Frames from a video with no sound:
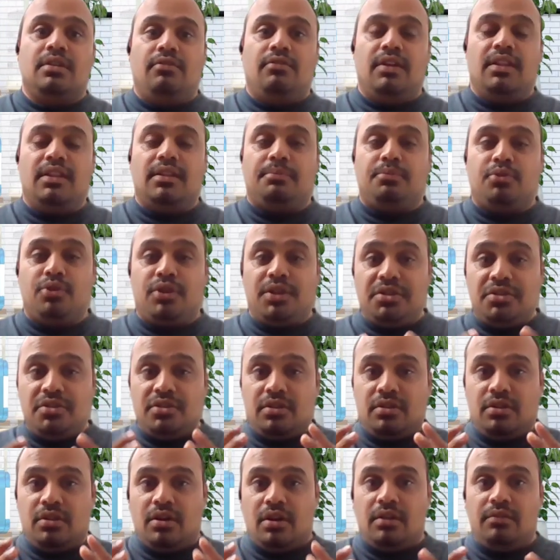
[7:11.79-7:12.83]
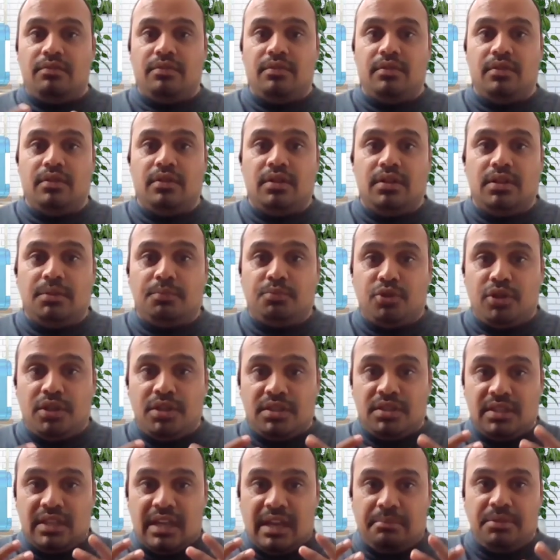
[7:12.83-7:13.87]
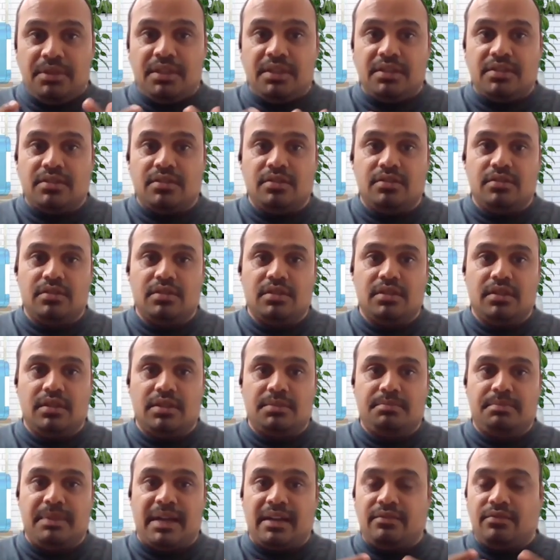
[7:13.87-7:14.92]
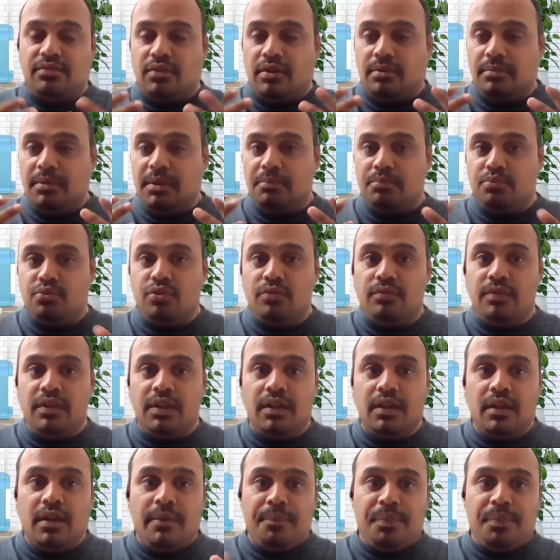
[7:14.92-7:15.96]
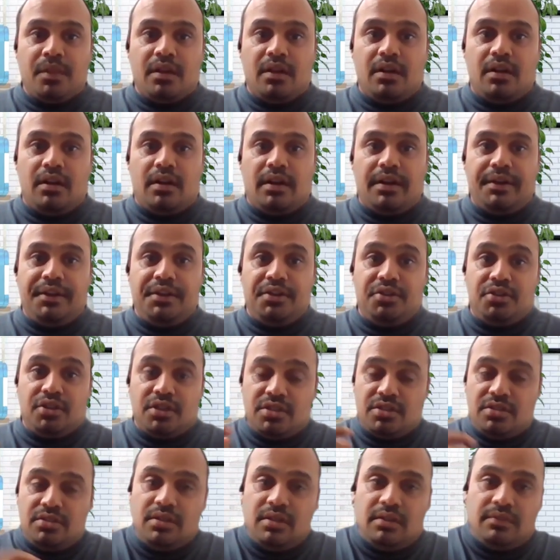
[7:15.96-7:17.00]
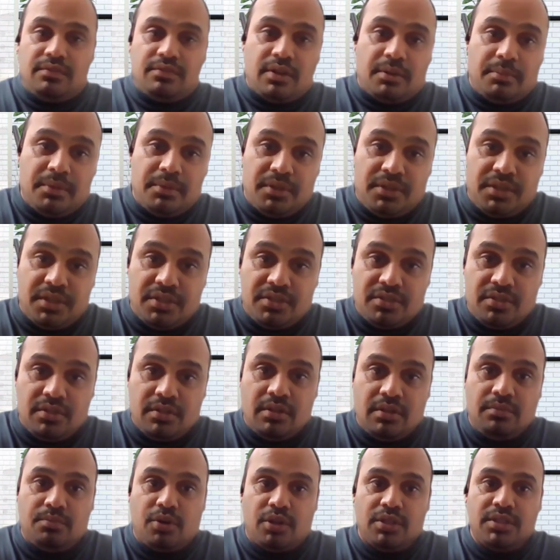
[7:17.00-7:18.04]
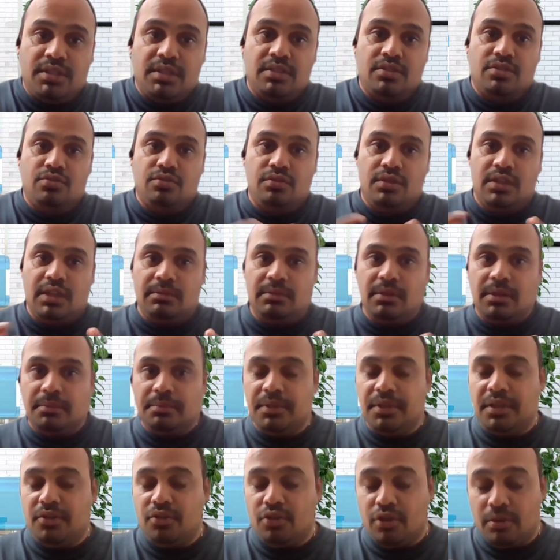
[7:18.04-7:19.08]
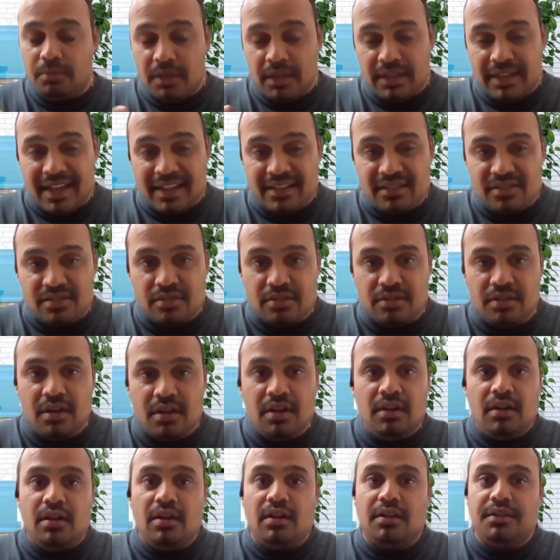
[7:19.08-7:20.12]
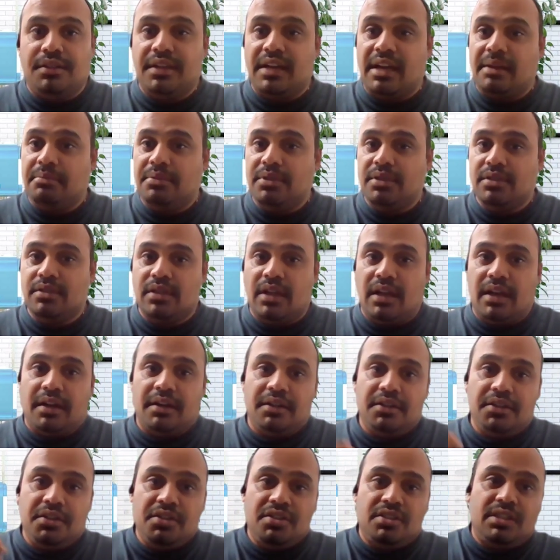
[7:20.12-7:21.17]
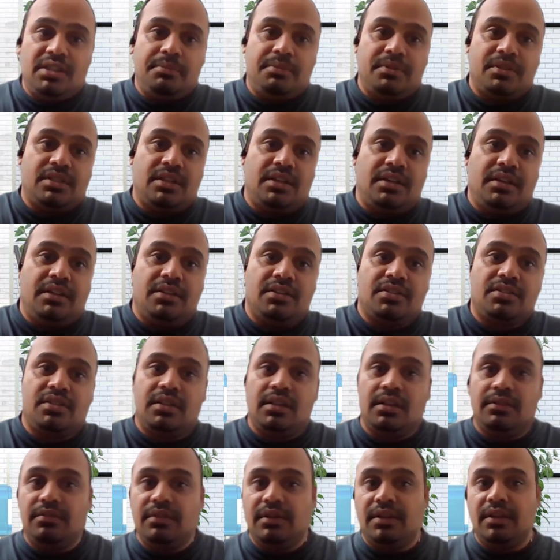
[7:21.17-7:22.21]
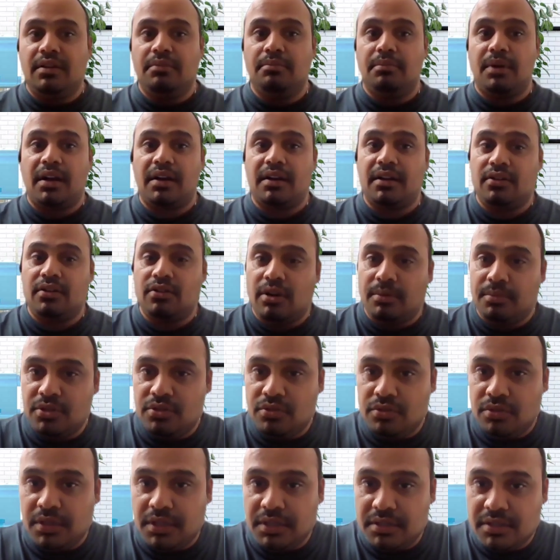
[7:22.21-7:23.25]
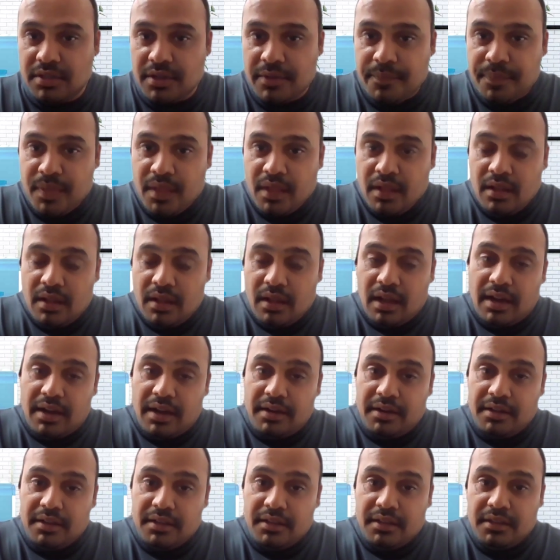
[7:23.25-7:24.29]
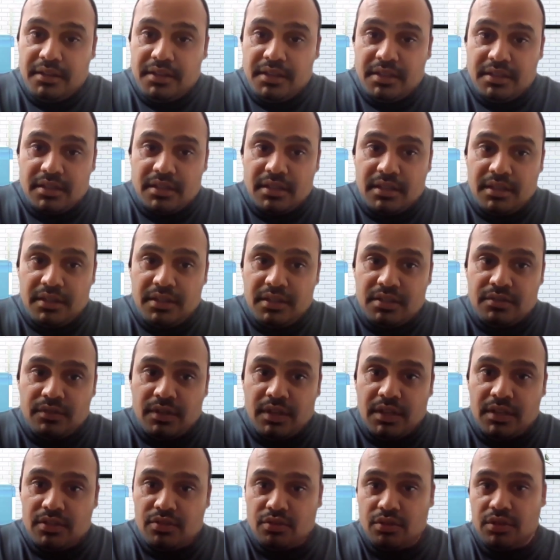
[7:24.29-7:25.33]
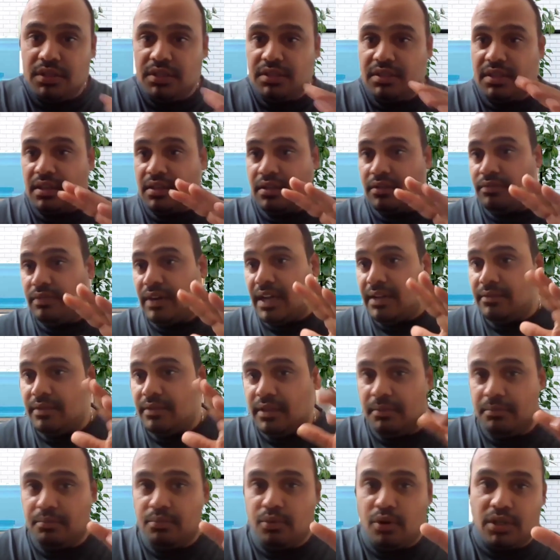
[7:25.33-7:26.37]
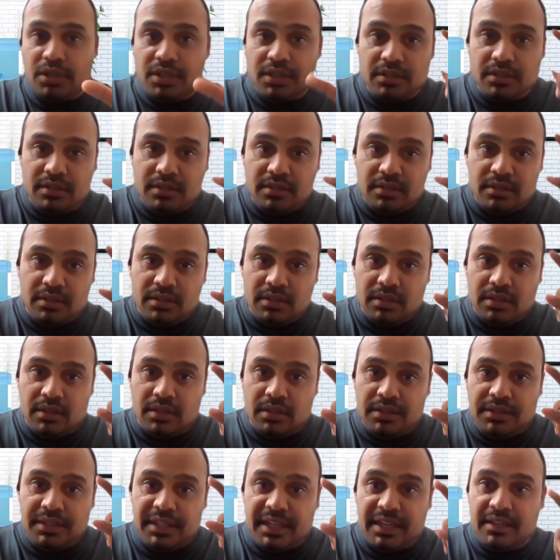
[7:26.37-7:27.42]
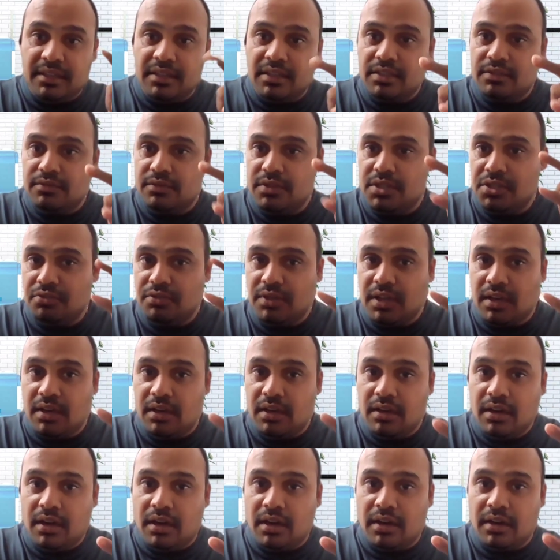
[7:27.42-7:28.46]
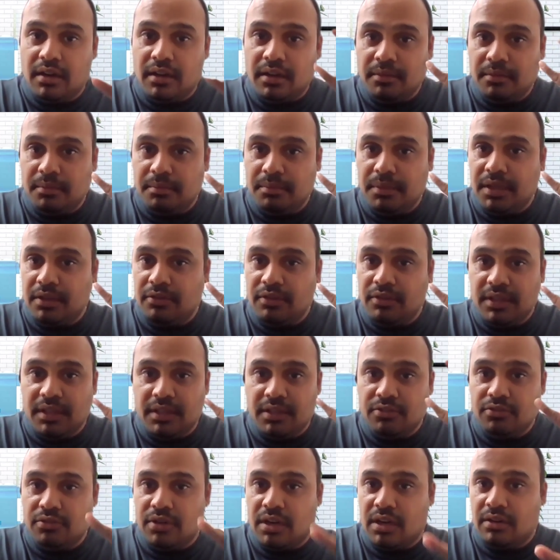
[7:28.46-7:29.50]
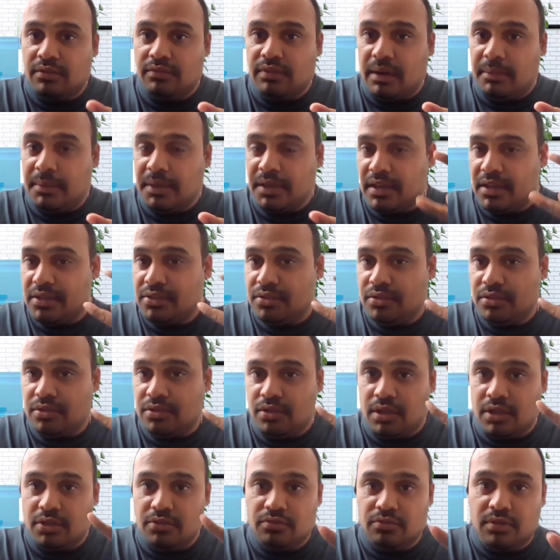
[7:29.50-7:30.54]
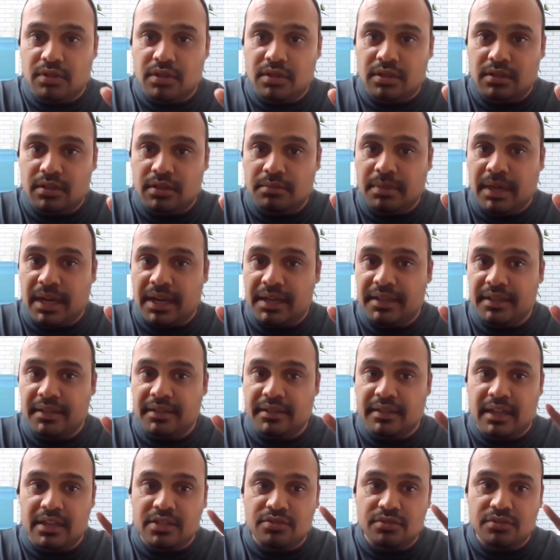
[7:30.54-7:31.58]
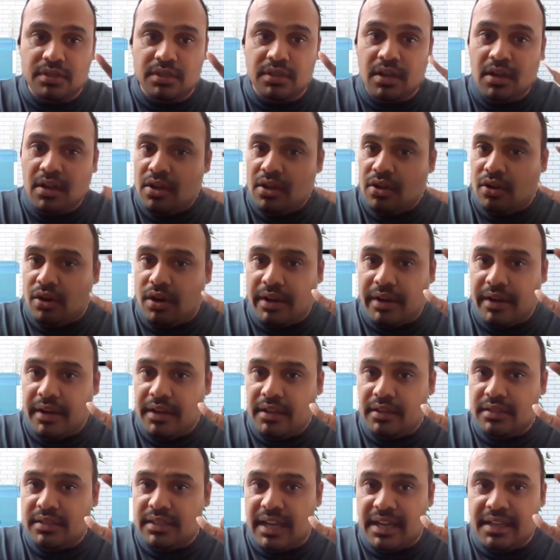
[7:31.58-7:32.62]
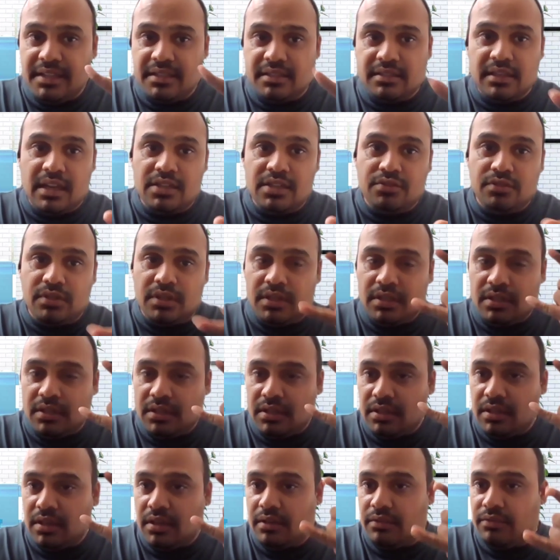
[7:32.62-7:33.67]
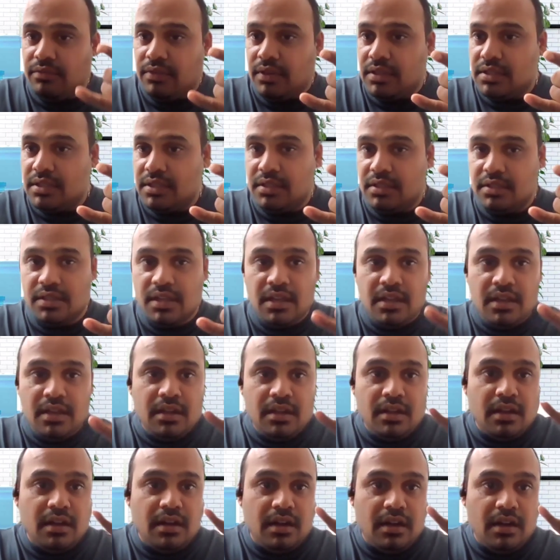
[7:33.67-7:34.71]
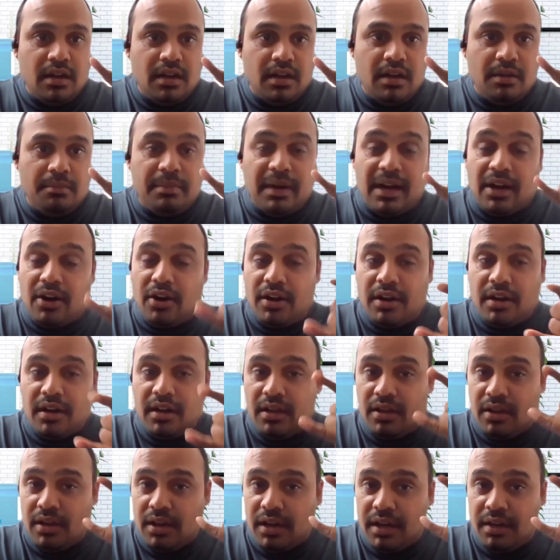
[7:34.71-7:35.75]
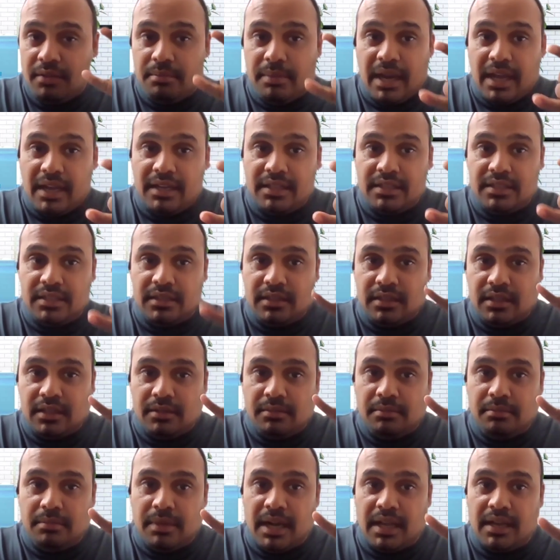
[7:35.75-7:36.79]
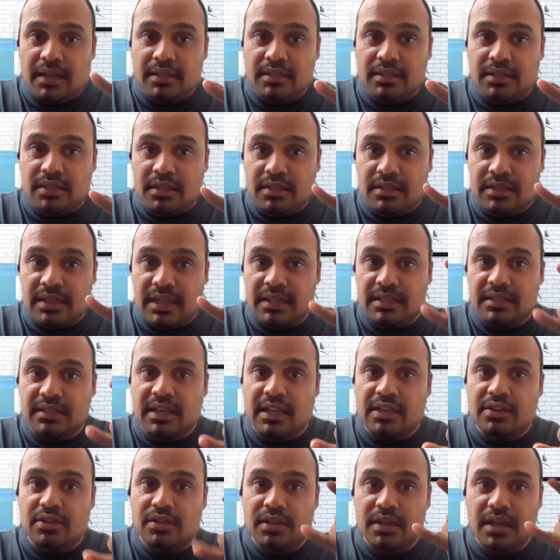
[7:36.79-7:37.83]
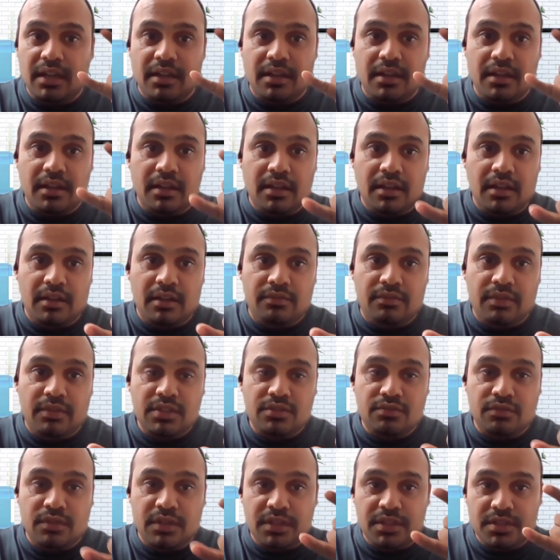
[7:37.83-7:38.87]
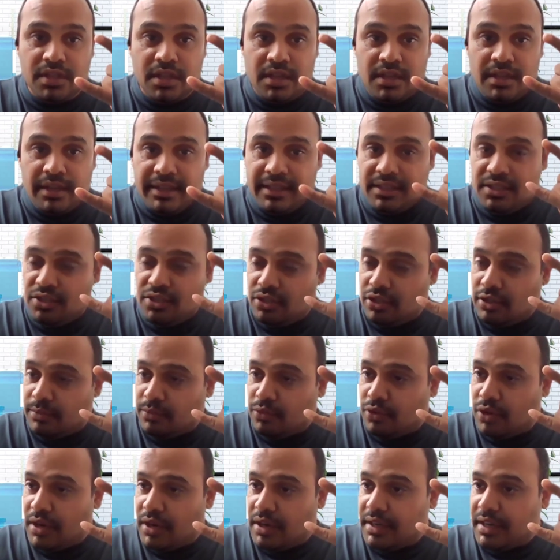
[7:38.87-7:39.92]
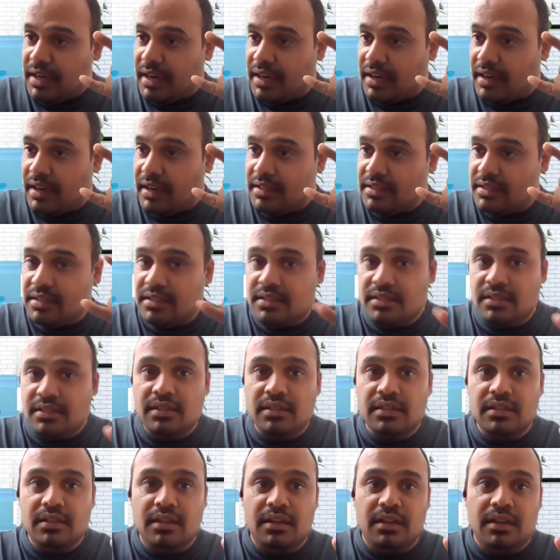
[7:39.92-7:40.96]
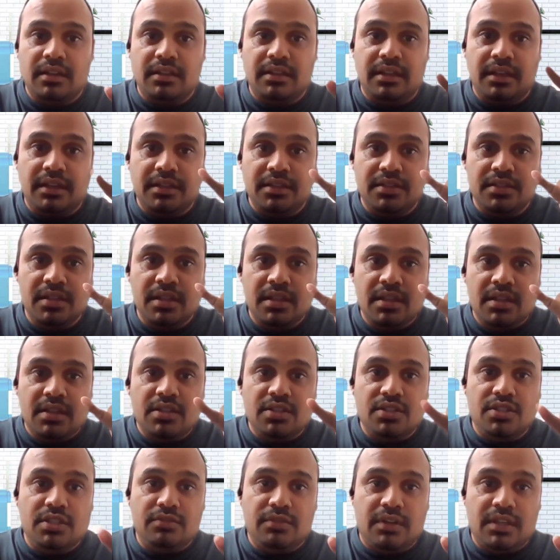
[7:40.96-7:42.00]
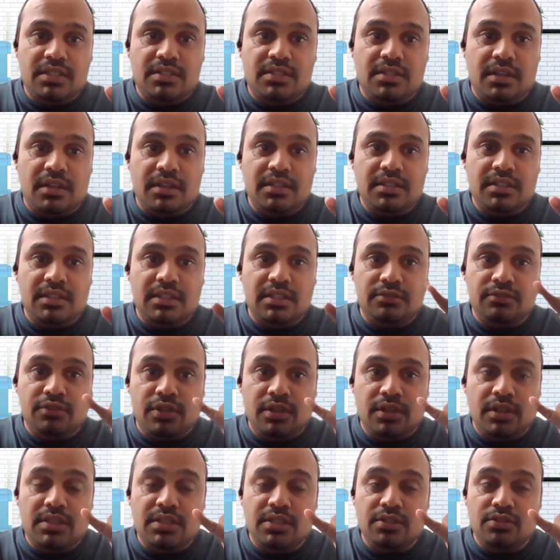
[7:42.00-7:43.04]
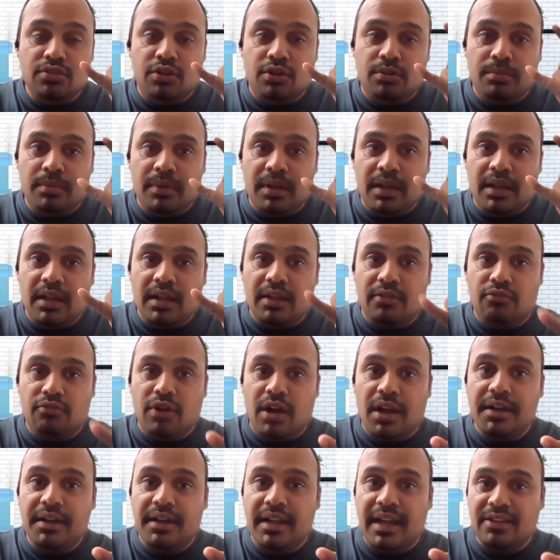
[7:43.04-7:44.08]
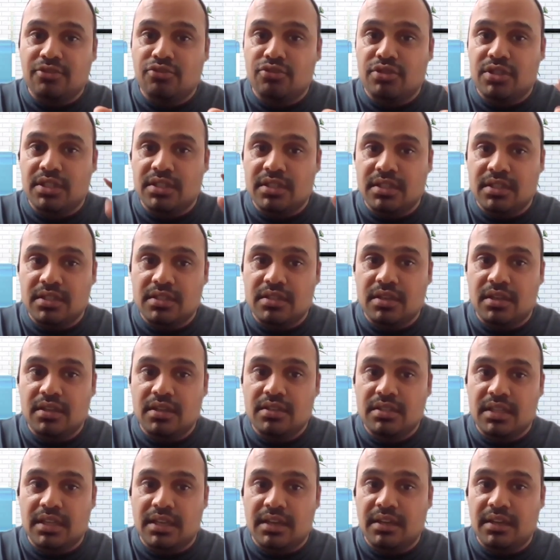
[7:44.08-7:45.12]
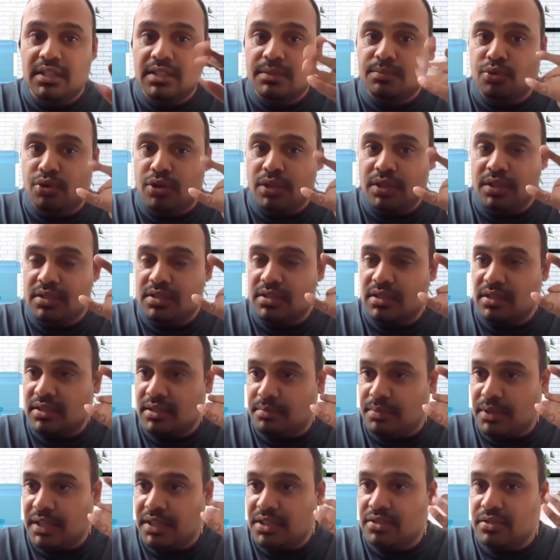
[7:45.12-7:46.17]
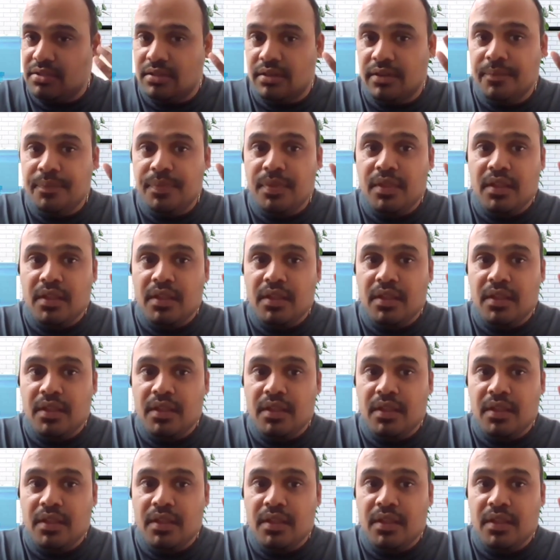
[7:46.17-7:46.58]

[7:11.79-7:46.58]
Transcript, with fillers: Well, the potential of uh, the potential applications span from improving uh, industrial fermentation process to developing novel cancer therapies and each representing a significant market opportunities and in this in this way so these are the five important uh, techniques which you can learn be, whether you are a pharma graduate or you are a biotech graduate or any science graduate in, uh, first is uh, or, or any biology uh, biological science graduate like uh, first one is genome wide analysis uh, that is GWAS studies genome wide association studies. Second is protein structure prediction.